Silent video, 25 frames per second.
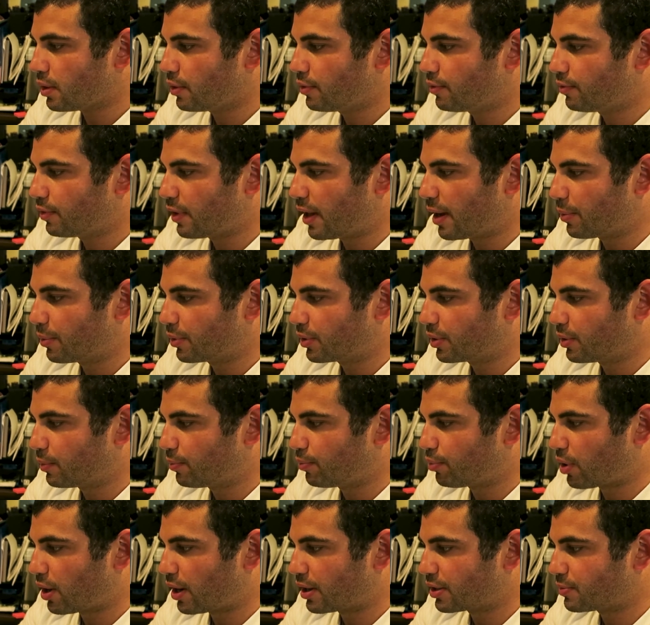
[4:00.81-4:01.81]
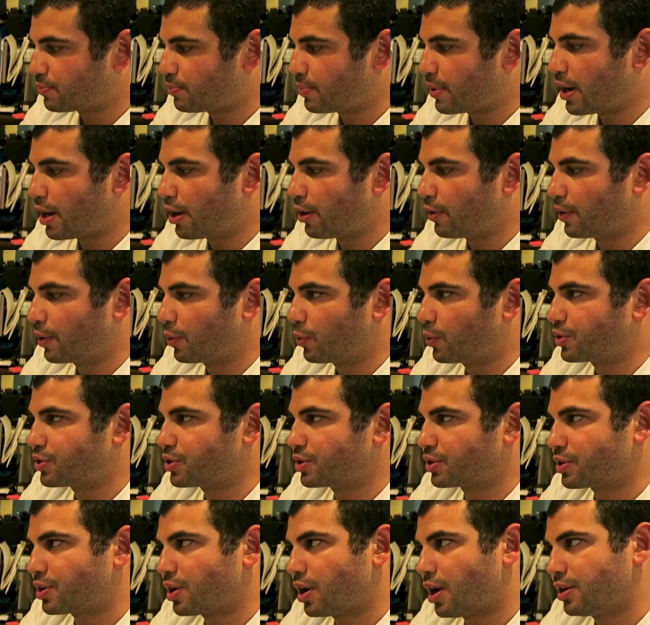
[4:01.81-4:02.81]
flat with the brass bearing, which
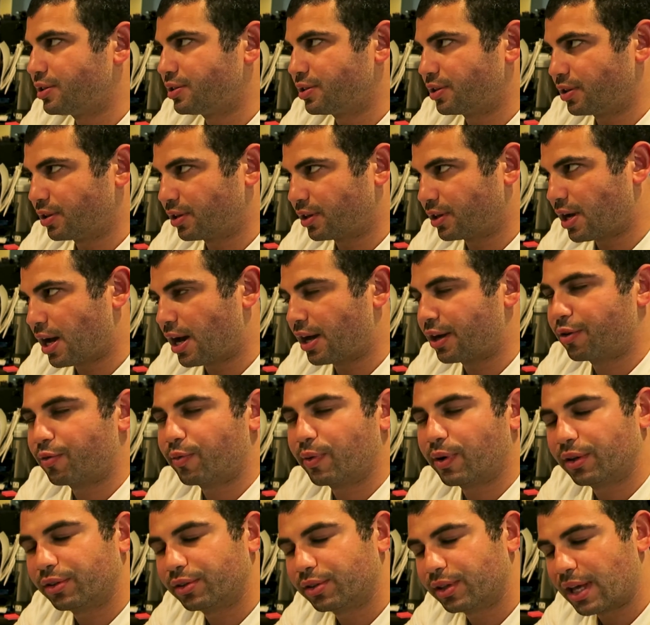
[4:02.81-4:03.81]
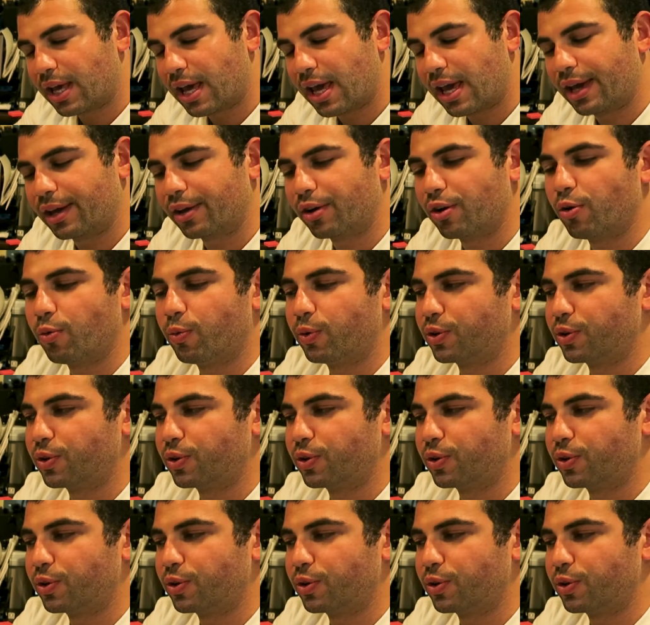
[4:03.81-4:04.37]
is causing the guided rail to angle,